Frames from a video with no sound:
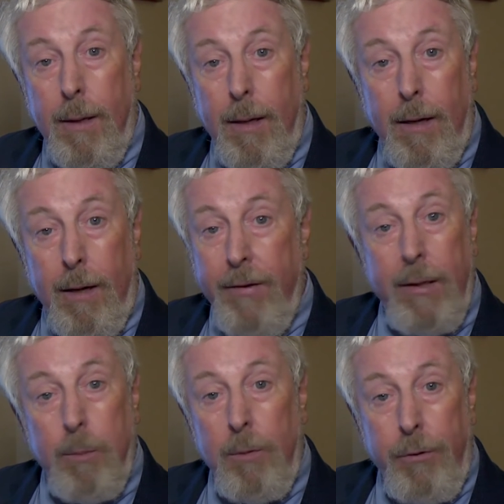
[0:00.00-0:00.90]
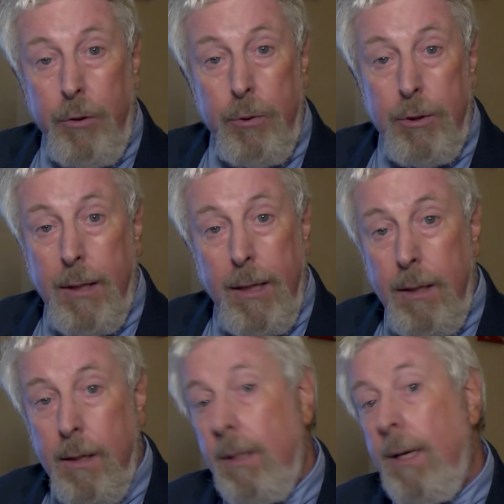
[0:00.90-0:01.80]
available for use
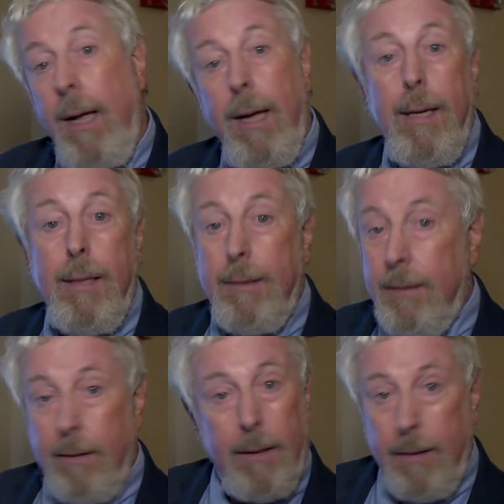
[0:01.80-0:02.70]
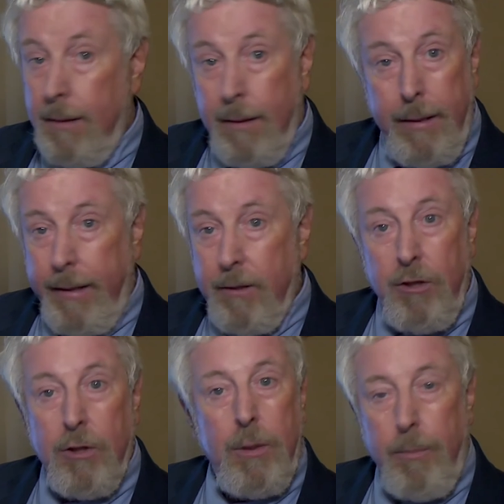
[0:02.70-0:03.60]
today, and it's
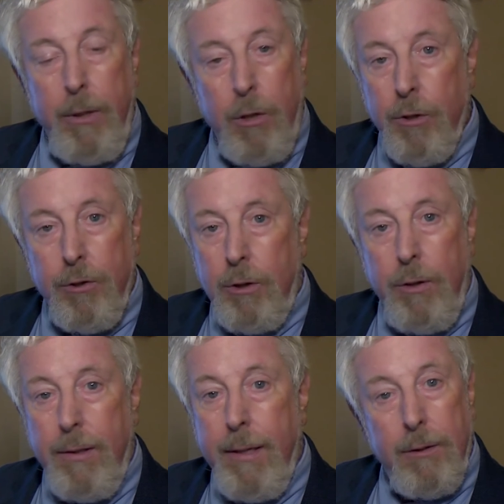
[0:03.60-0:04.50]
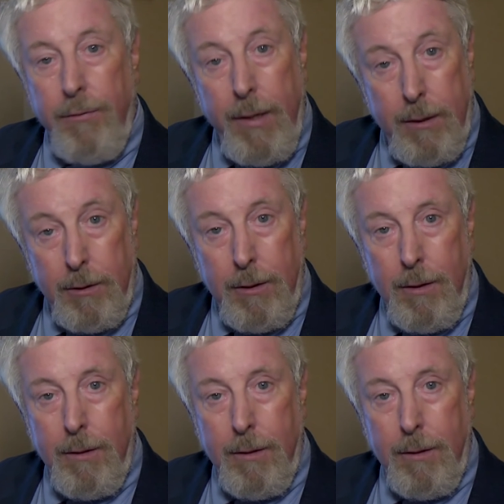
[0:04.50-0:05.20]
just a precursor to the next phase.